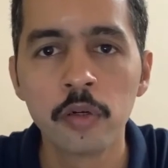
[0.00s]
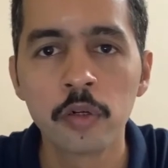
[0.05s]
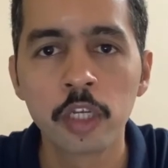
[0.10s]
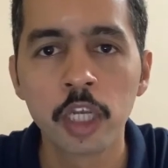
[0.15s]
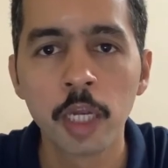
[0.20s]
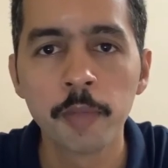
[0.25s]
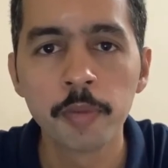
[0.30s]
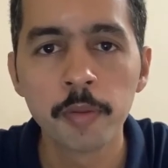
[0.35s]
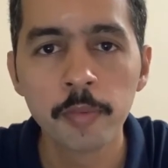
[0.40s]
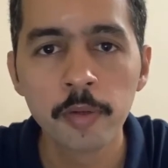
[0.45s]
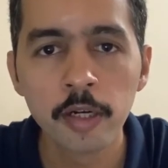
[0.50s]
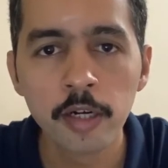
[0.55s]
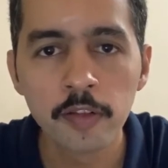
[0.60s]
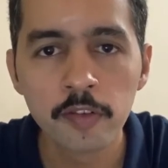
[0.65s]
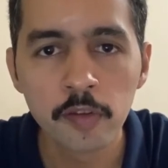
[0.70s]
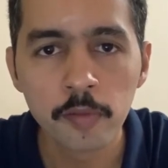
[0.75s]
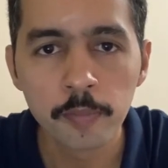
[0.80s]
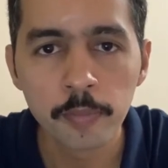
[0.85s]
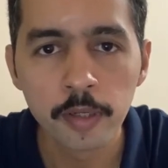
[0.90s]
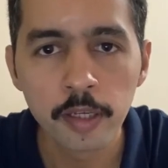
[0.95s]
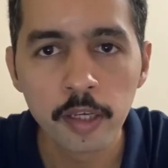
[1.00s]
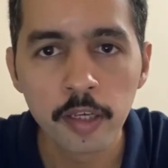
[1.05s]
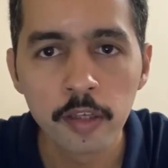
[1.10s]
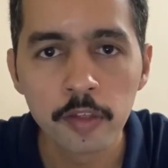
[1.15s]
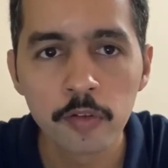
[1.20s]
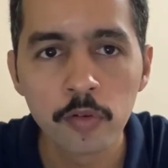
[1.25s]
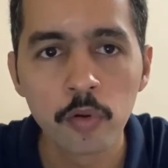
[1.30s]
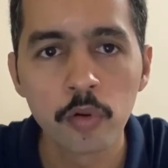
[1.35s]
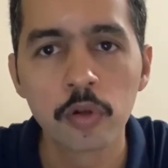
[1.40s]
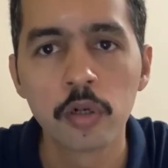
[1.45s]
capabilities in place
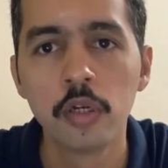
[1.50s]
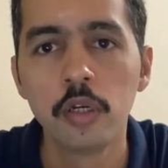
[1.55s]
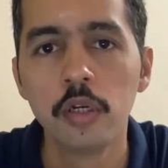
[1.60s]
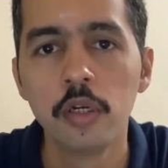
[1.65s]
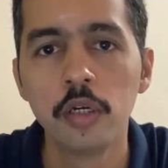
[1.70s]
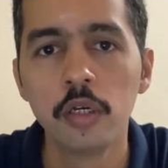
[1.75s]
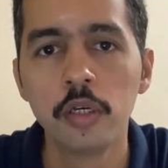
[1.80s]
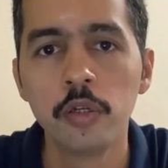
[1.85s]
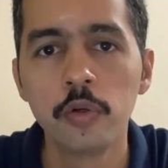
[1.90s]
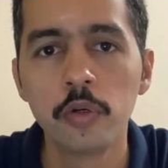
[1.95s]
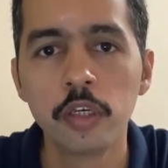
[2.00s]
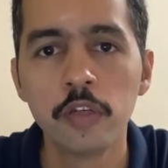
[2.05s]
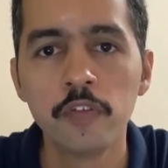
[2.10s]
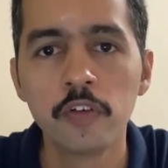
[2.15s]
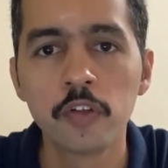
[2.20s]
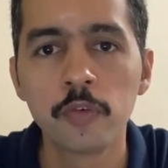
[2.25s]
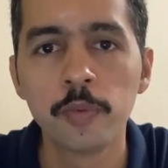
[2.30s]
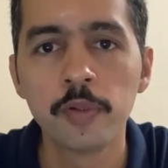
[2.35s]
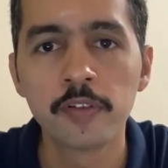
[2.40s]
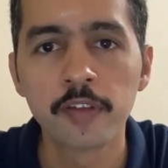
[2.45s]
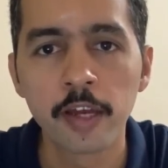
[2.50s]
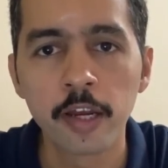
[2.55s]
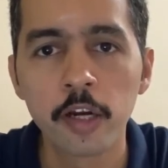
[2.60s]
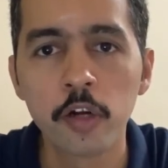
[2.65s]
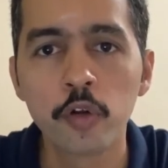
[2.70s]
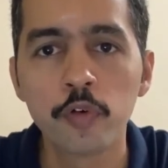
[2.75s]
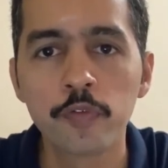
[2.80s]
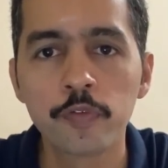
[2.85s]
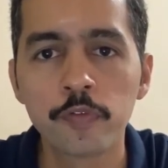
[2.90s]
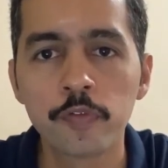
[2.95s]
or investments ahead
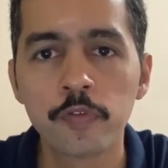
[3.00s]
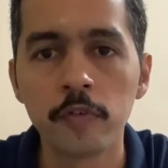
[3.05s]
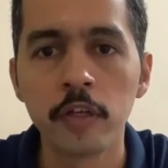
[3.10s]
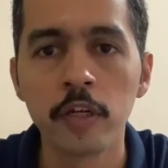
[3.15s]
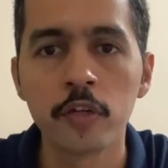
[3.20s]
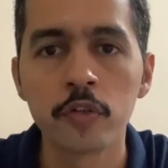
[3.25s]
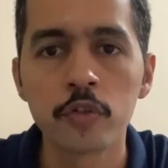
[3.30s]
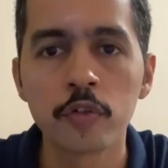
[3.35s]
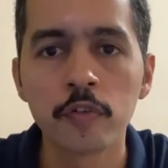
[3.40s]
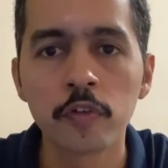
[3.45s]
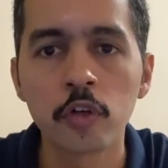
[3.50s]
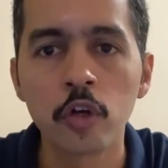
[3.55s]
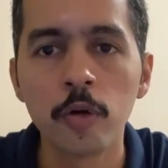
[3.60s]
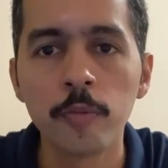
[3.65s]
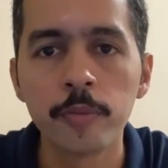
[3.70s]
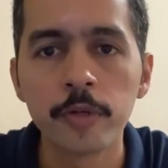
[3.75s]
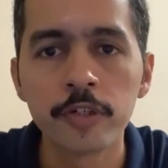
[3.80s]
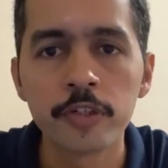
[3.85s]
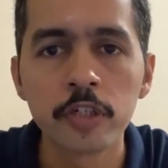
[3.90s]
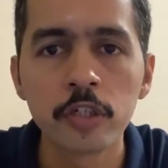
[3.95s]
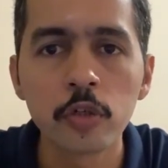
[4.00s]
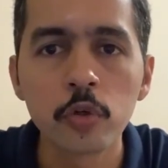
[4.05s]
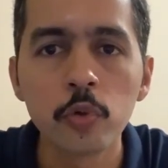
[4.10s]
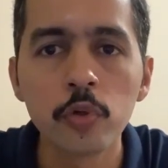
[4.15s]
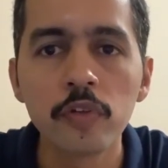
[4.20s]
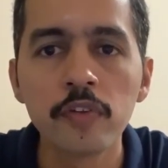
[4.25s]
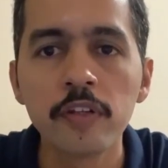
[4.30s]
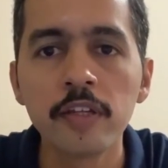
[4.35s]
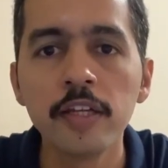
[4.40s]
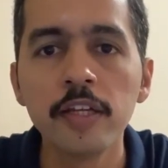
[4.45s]
of the rest of the competition
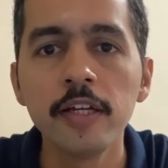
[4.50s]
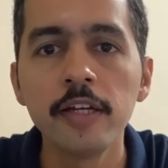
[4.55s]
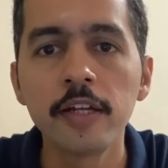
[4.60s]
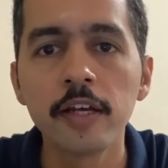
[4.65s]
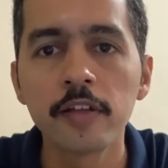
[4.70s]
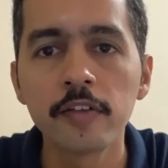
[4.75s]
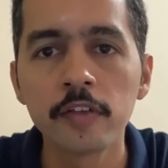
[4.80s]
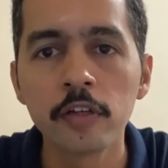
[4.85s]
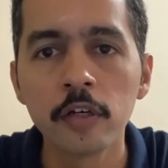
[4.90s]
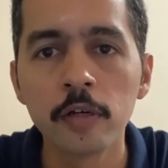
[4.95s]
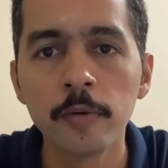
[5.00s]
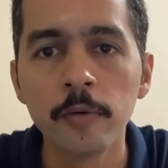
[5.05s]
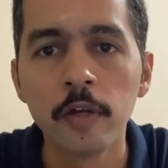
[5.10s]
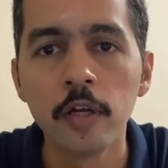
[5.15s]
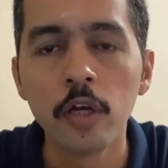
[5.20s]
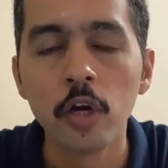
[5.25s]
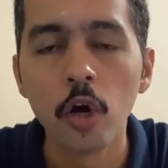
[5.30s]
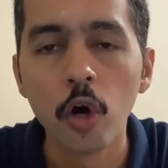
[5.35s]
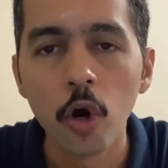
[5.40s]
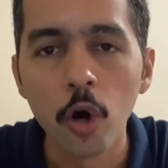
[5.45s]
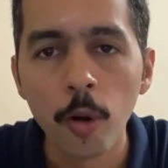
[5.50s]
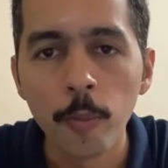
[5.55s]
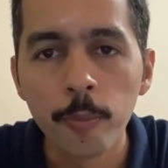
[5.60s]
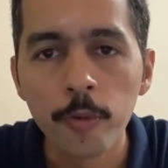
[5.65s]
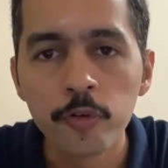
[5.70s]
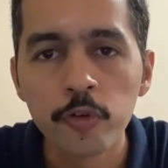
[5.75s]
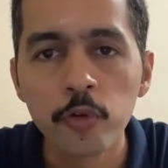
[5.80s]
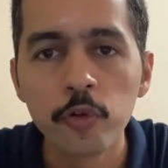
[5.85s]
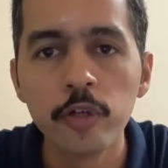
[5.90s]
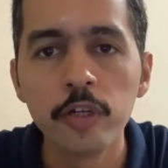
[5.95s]
could see it as a
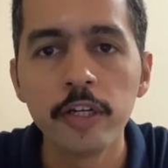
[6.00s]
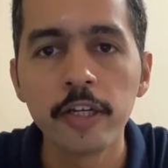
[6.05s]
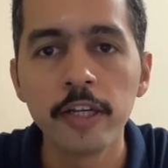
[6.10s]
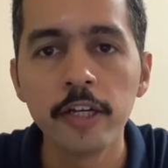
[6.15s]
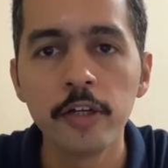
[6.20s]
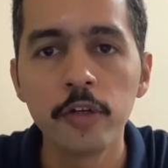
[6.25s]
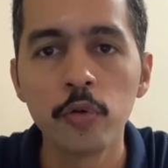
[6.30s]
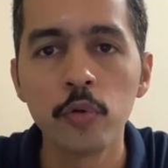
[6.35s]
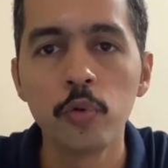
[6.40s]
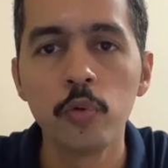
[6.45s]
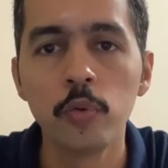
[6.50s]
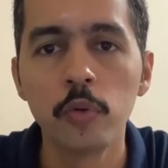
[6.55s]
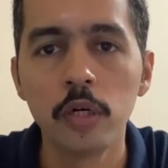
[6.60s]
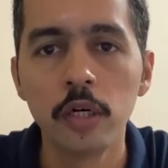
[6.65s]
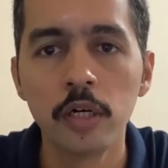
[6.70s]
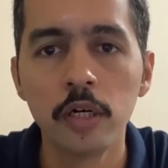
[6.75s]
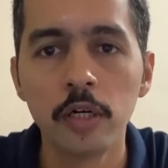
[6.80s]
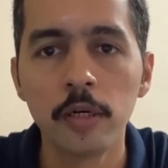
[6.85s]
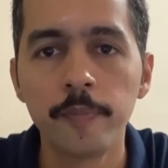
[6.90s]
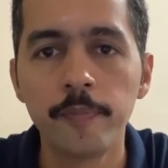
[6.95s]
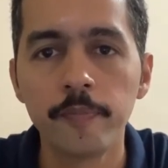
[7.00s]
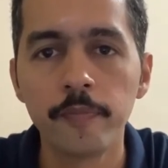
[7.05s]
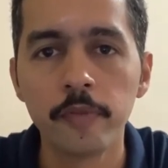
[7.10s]
opportunity to